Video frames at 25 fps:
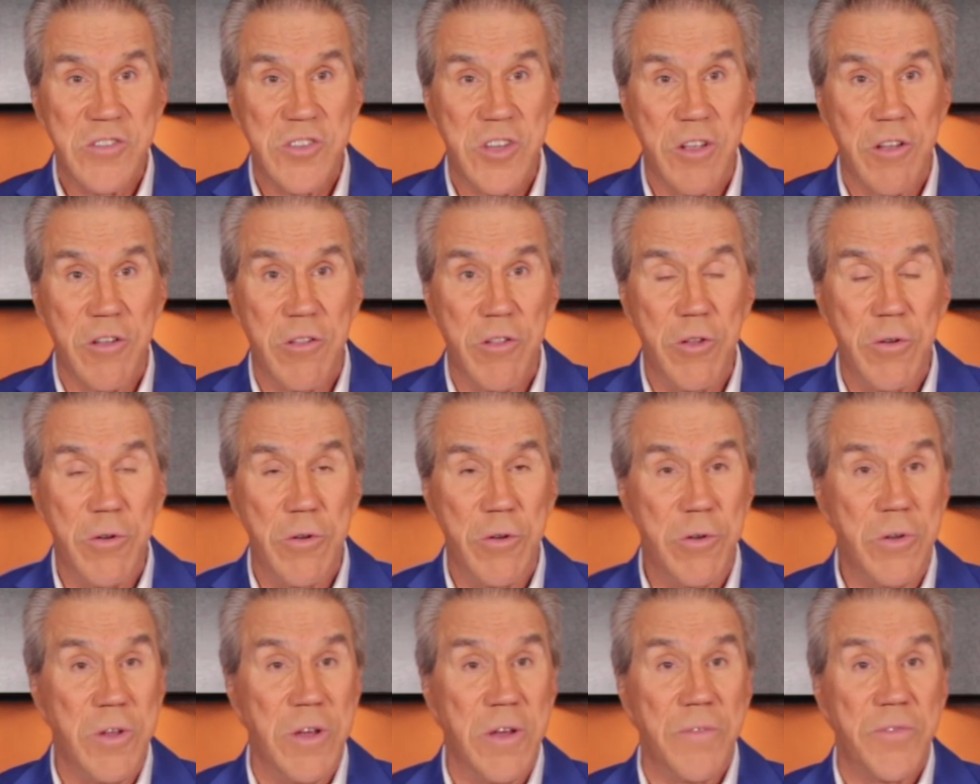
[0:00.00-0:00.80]

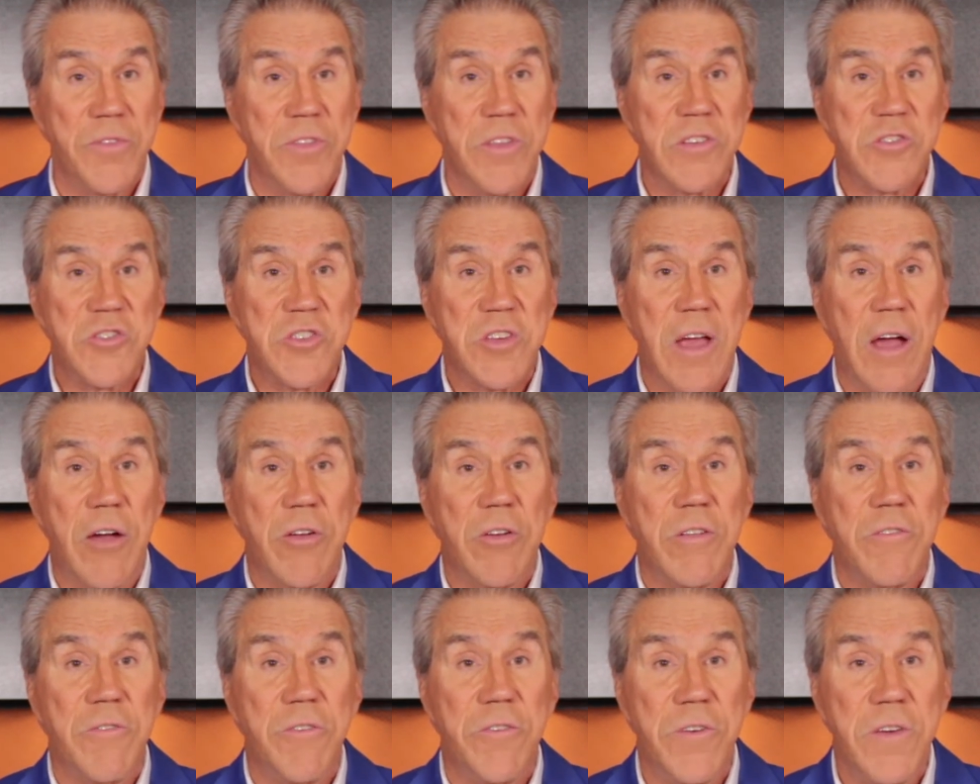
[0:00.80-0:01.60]
include
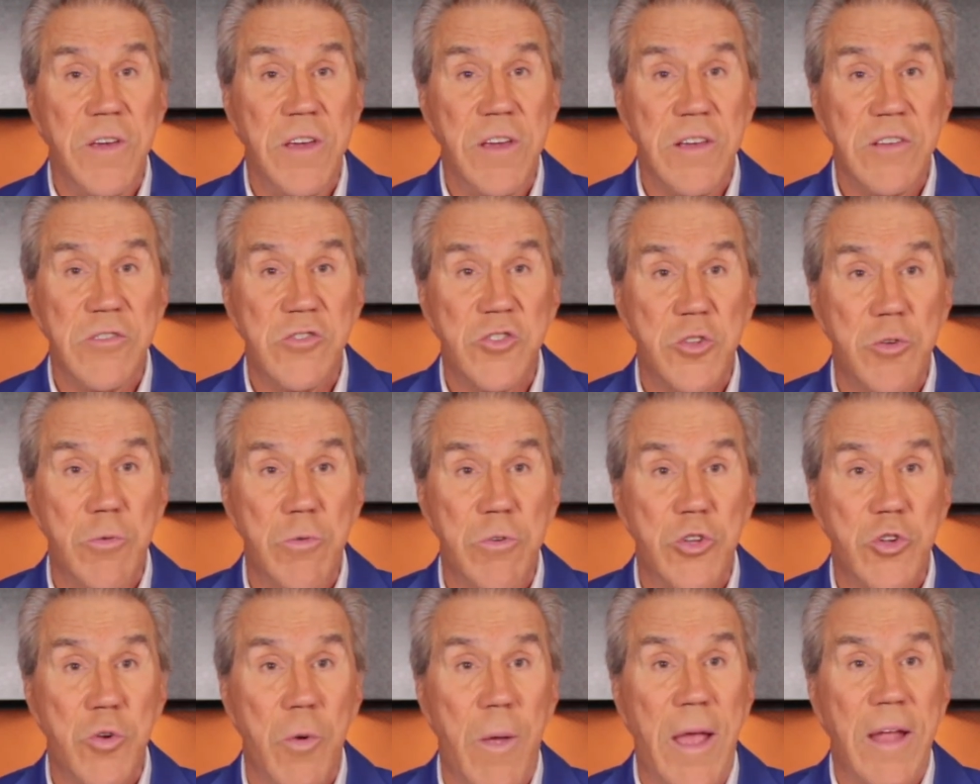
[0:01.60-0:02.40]
discounted fees to
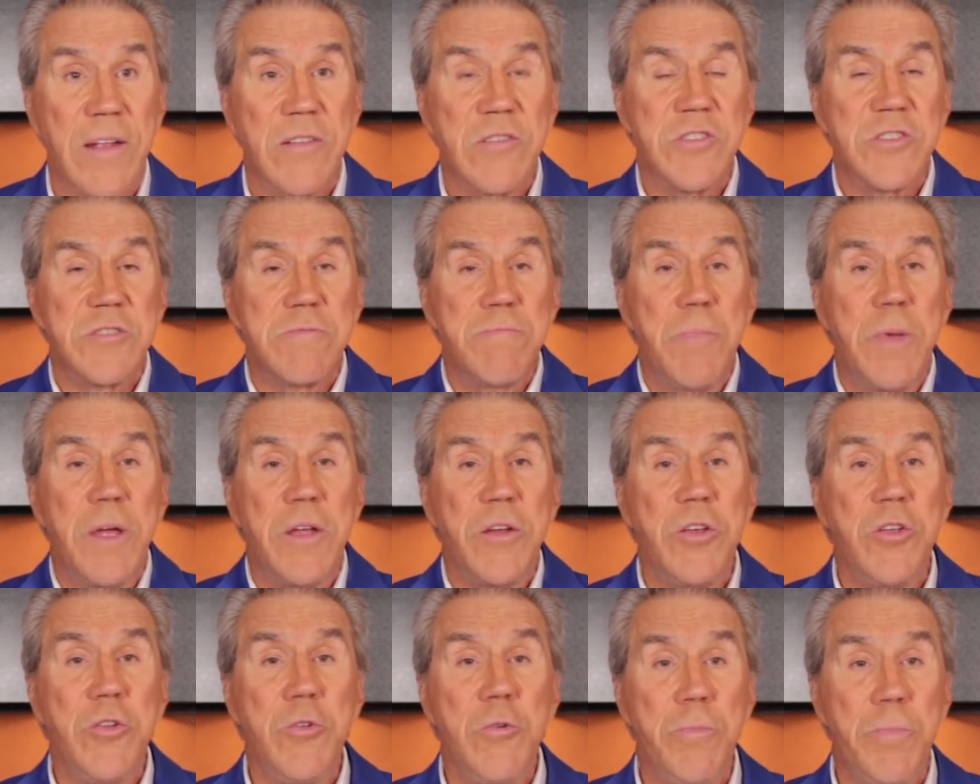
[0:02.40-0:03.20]
attract as
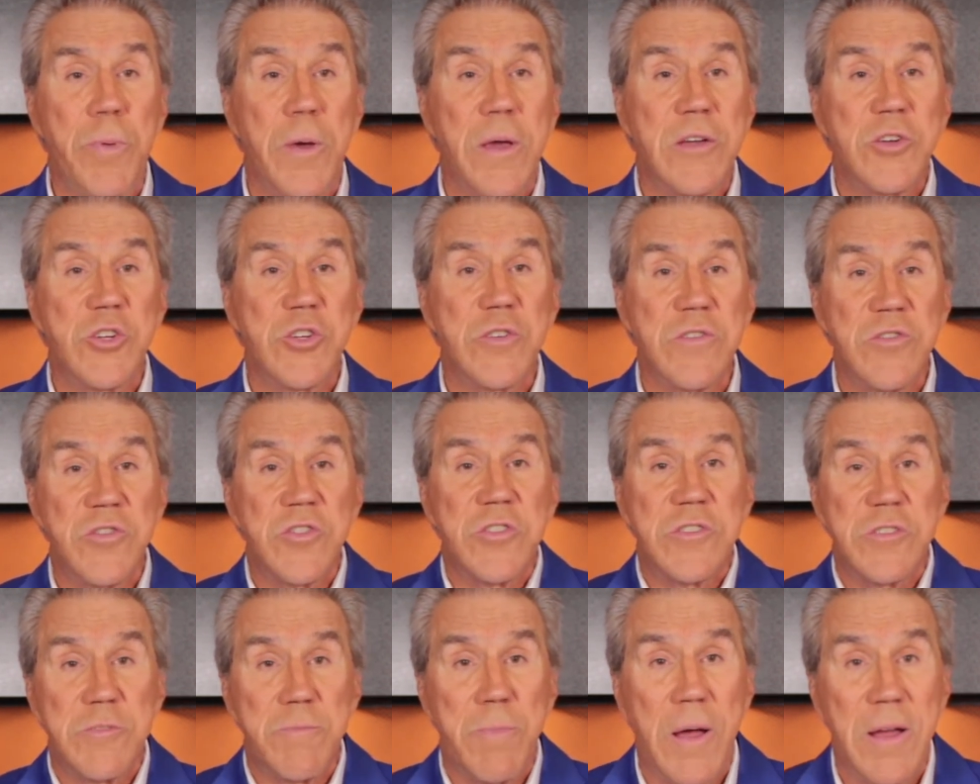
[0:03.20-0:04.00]
many new patients
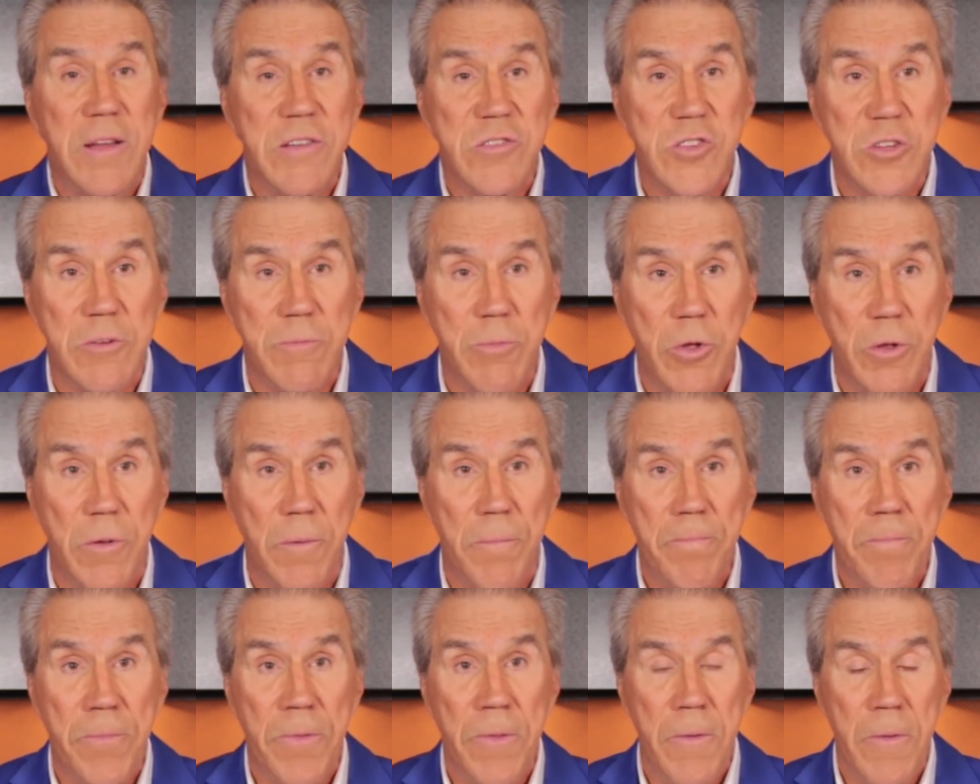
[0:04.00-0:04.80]
as possible,